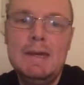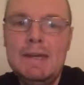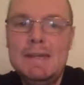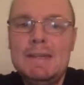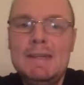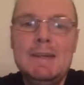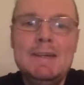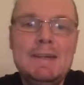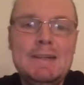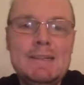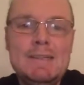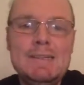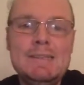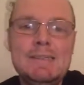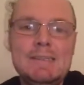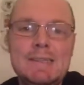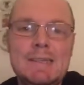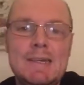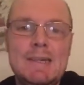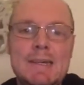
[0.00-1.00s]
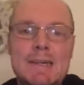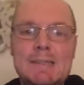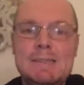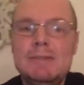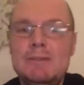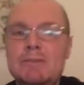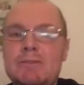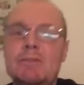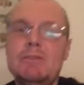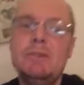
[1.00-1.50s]
Hey guys,
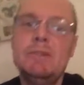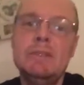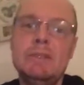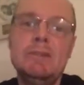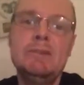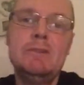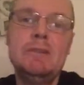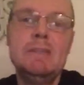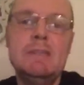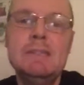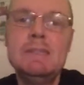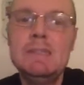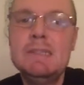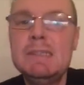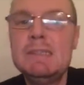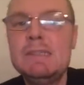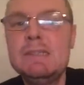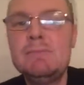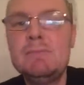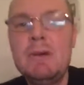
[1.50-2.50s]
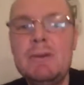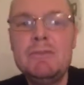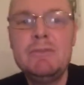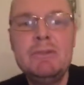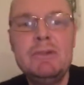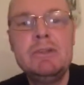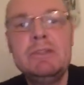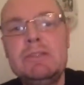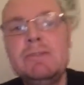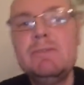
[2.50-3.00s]
how's everyone doing? This is my
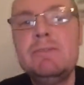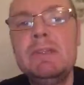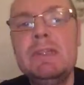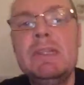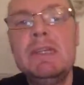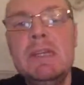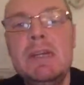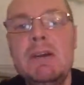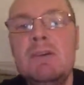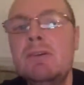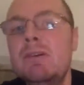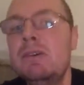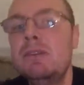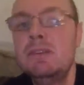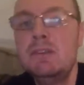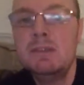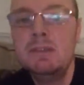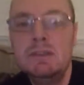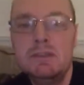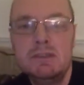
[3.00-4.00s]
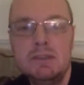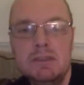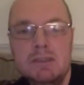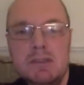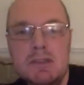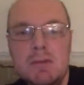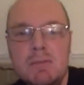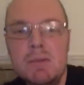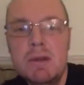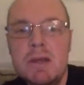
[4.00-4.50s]
first video on
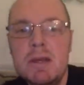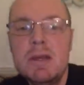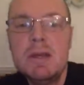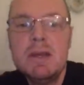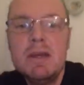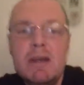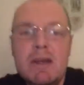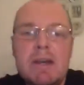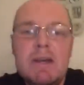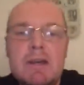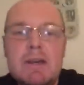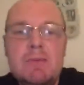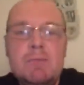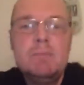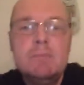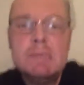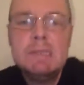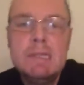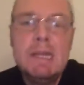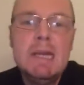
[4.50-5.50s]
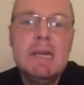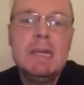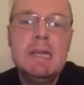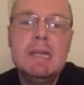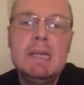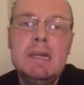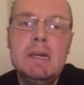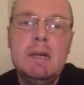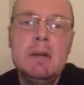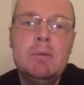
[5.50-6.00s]
YouTube.
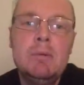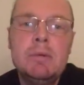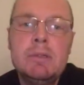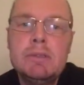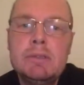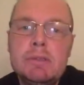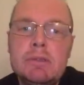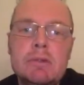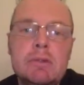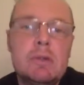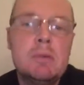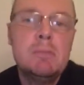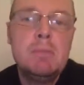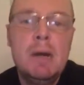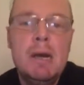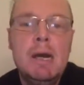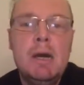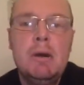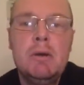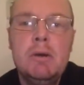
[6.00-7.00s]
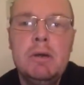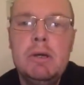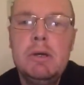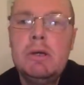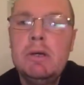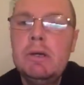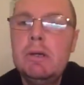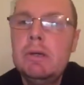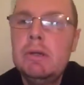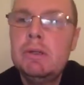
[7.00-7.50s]
Today I want to talk about
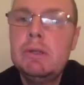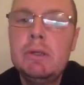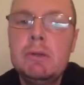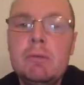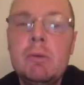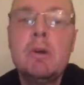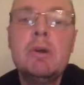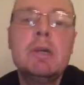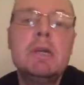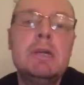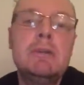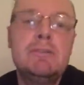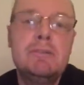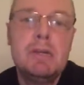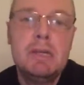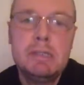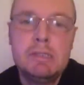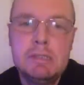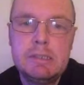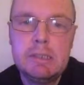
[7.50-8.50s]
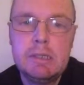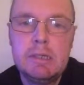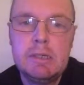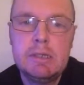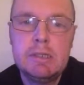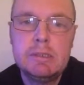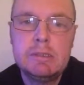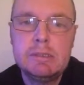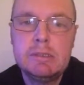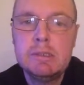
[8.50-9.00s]
the Rocky
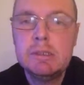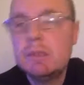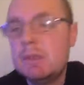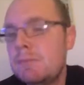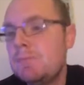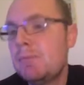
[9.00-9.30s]
franchise.